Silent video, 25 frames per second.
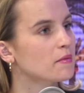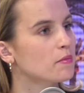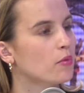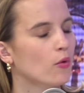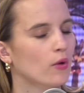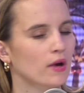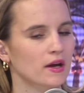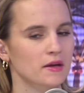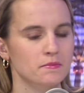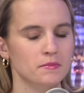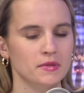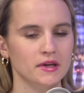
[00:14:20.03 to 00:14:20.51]

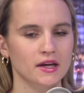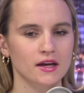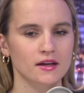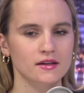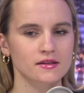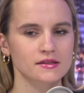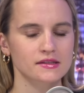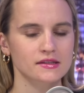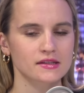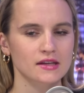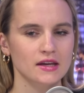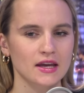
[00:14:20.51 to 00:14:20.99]
point,
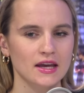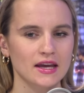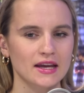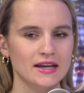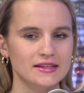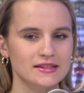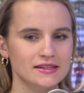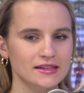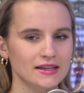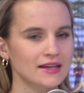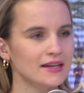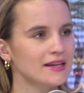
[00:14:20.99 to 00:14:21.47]
because
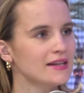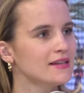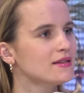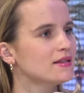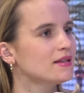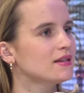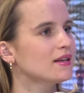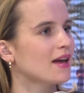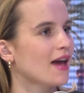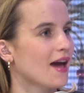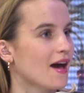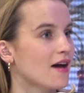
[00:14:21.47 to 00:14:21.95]
it's
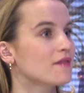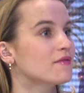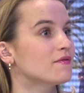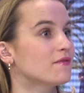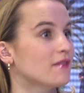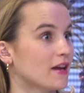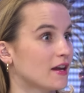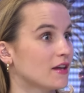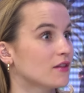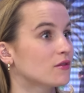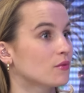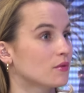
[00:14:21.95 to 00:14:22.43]
easy to have
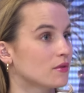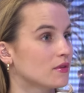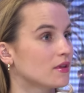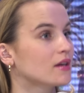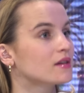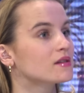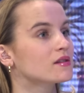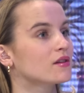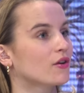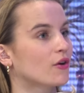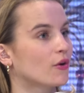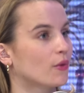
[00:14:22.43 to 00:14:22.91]
faith when
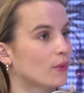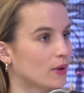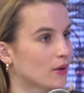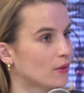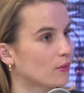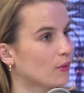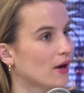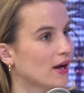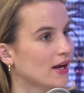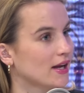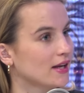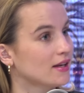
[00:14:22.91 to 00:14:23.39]
things are going
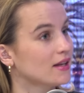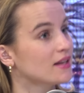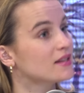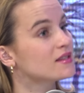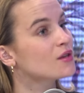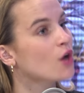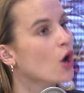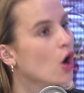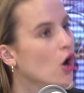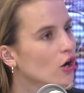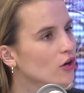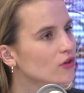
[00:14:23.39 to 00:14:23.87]
right. It's
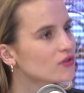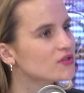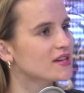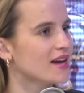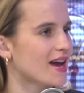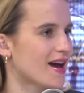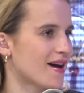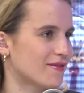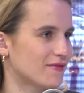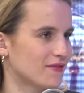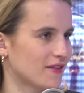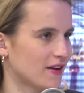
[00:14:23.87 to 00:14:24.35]
hard to
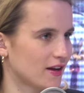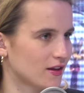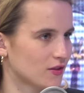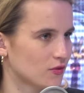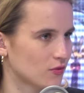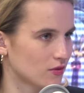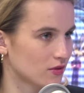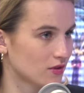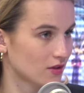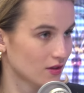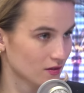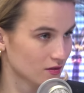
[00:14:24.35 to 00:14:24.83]
have faith
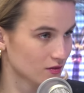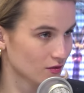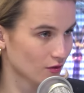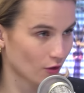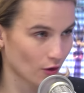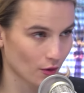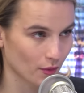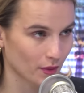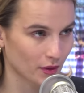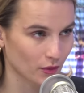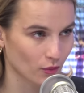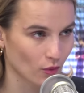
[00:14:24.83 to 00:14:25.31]
when things are
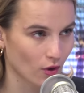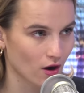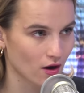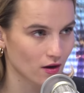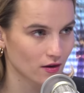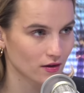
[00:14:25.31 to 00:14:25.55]
going wrong.